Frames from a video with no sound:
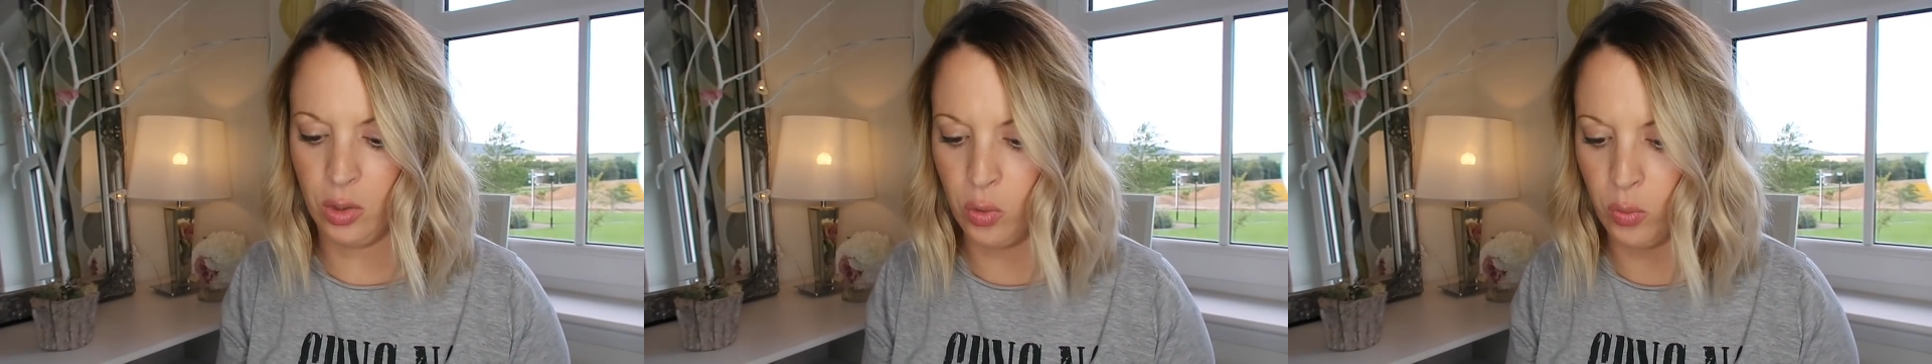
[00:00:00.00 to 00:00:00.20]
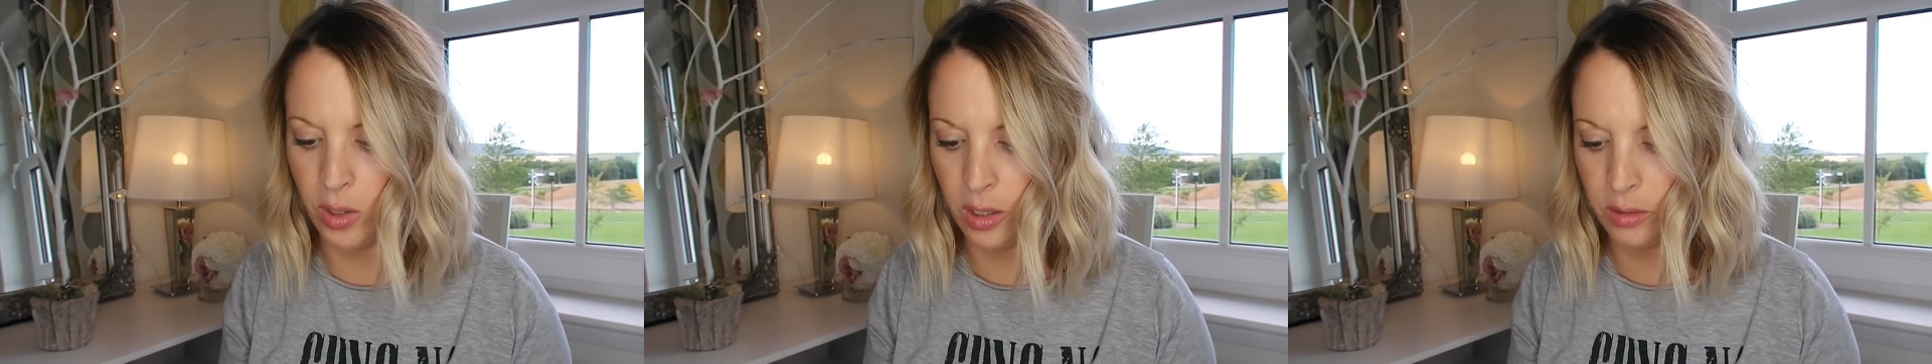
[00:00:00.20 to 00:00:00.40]

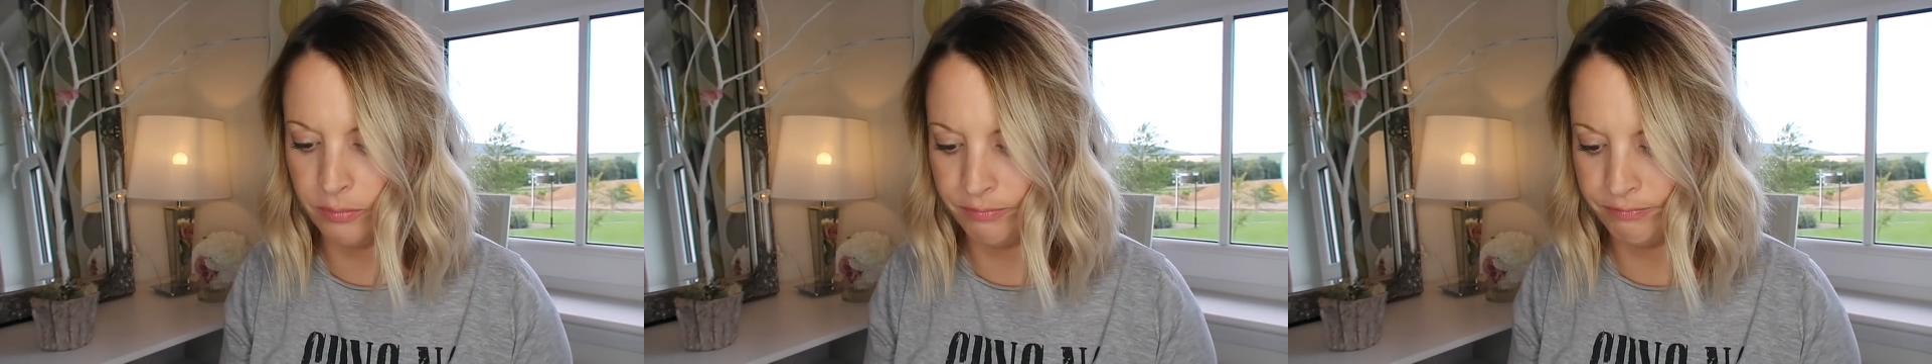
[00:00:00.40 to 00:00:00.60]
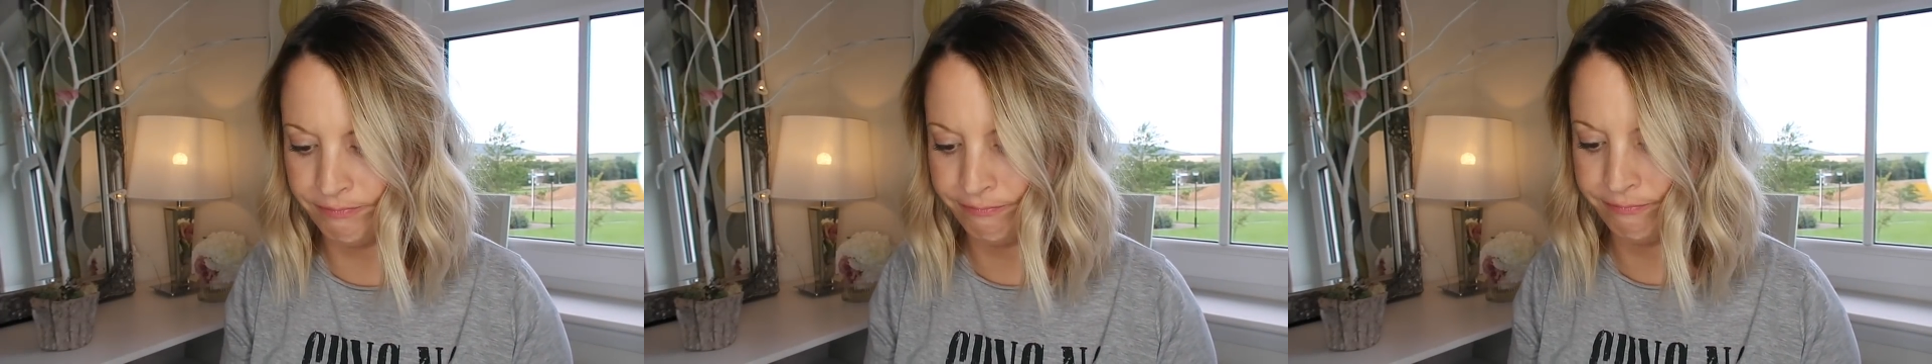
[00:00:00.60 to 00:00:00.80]
Oh well.
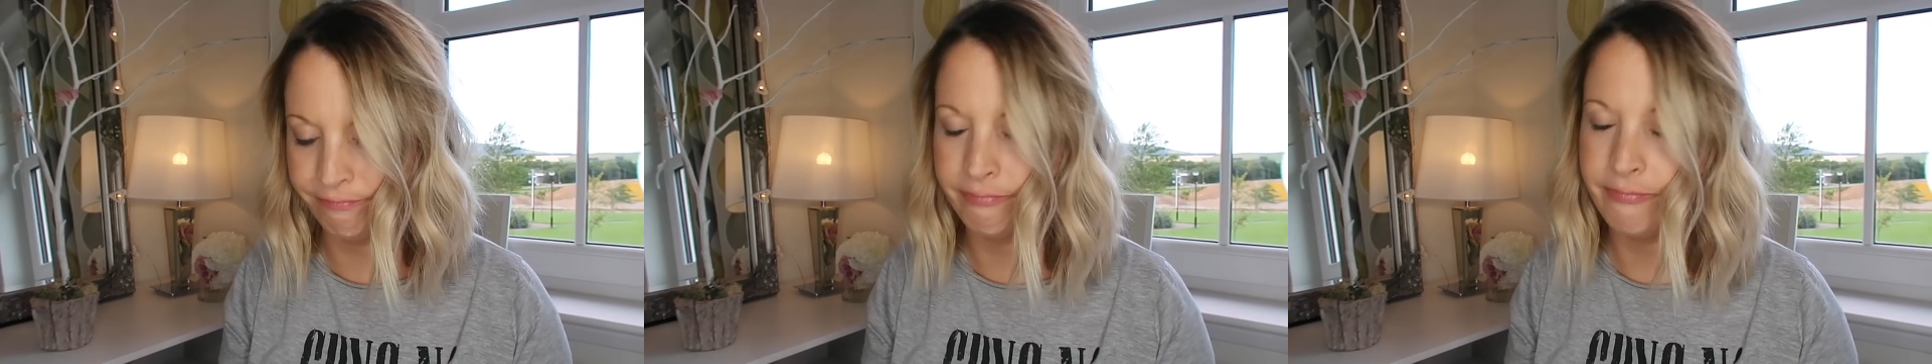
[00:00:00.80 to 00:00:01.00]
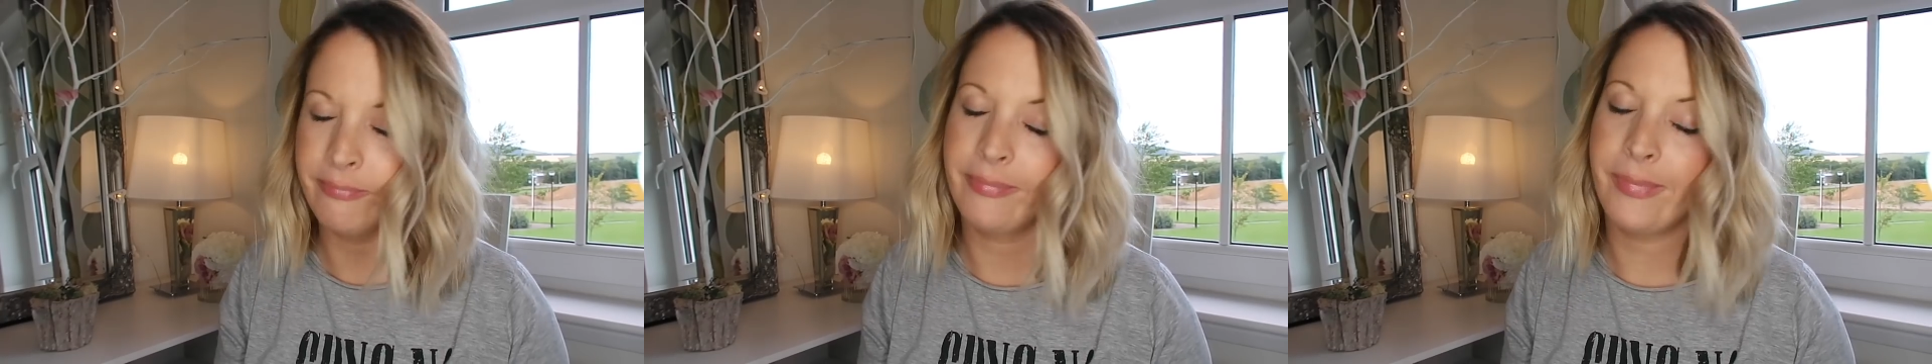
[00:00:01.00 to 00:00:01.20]

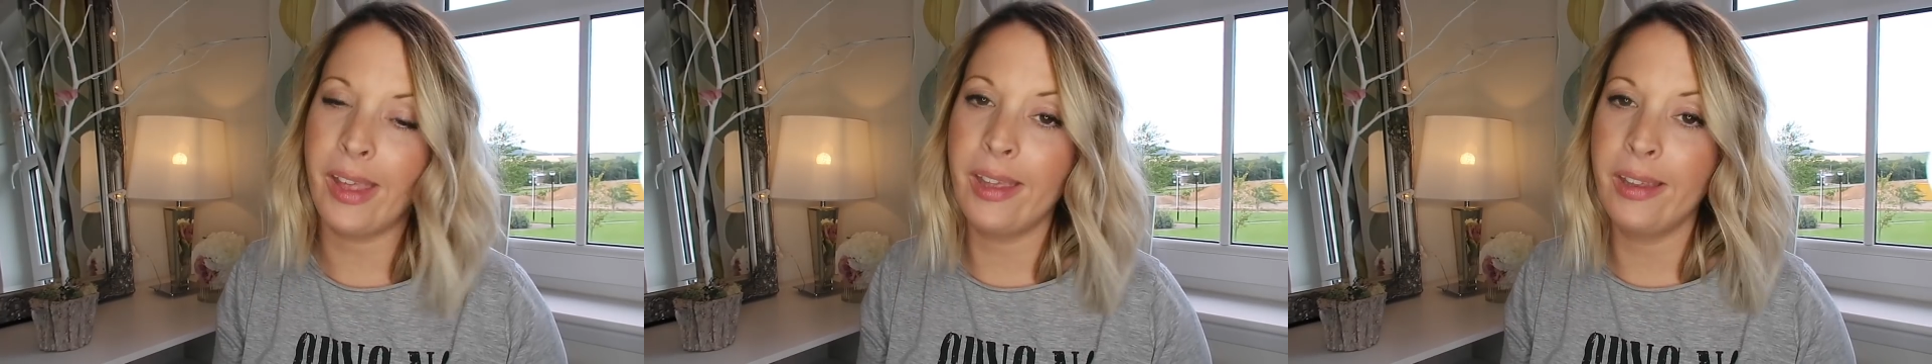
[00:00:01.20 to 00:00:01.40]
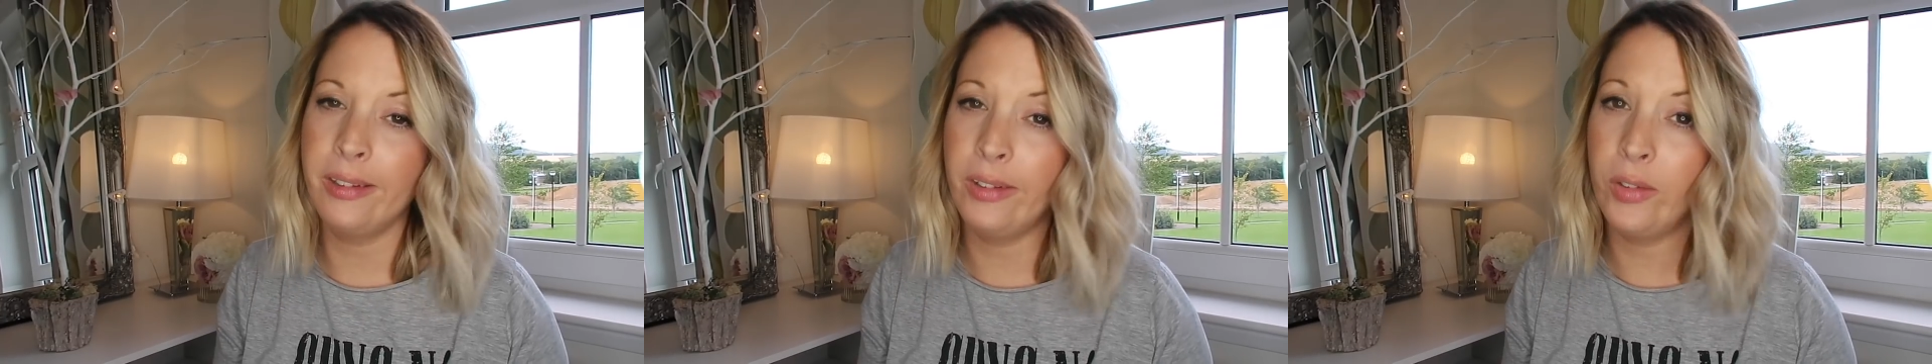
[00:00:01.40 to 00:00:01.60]

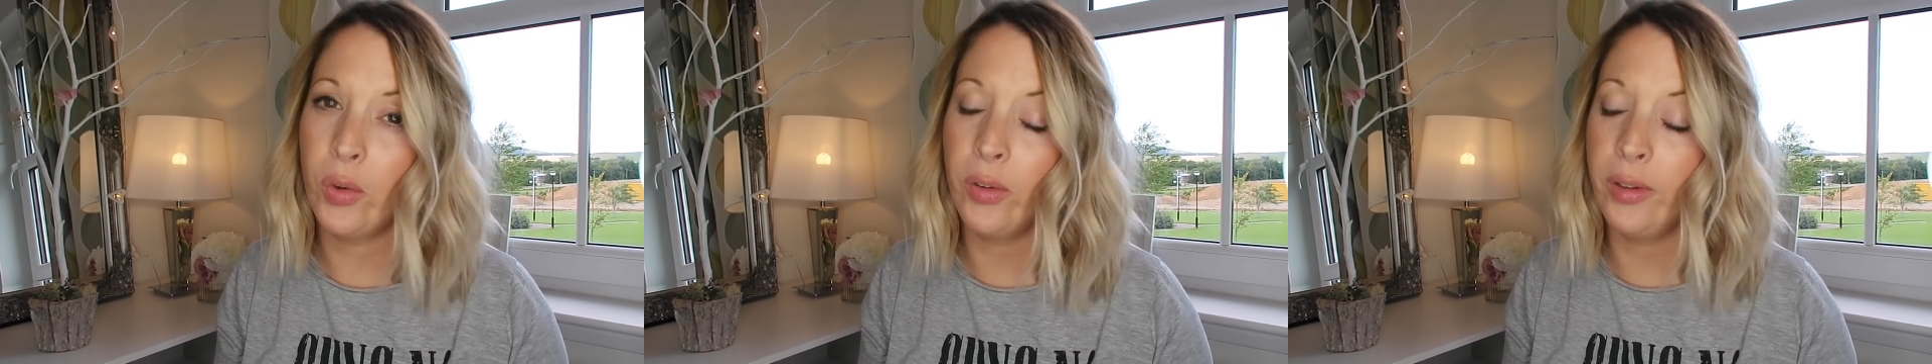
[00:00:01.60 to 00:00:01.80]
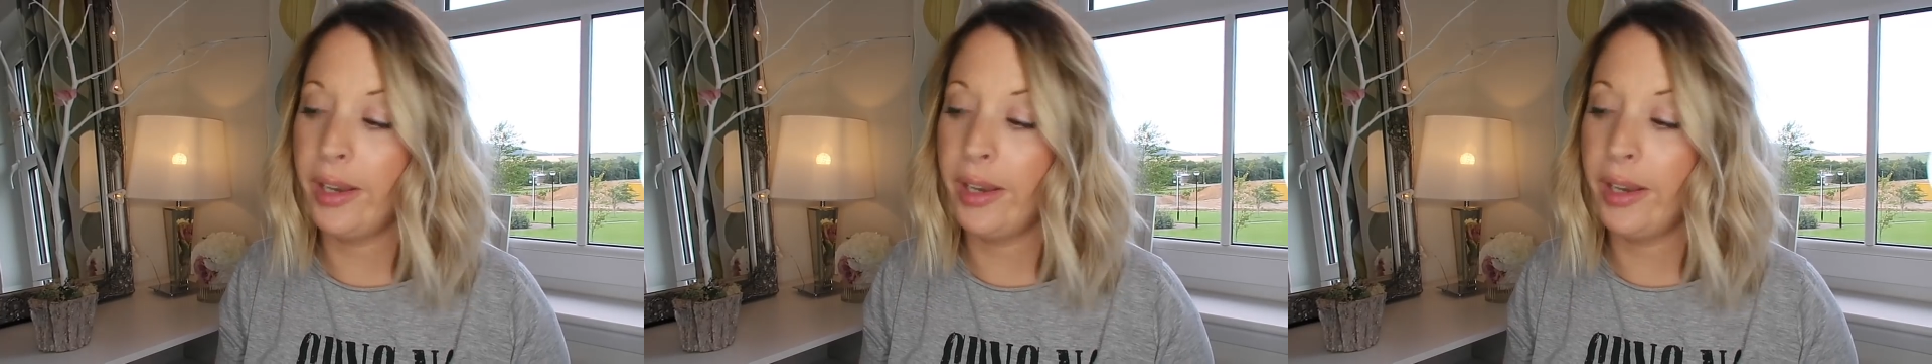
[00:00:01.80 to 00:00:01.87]
No,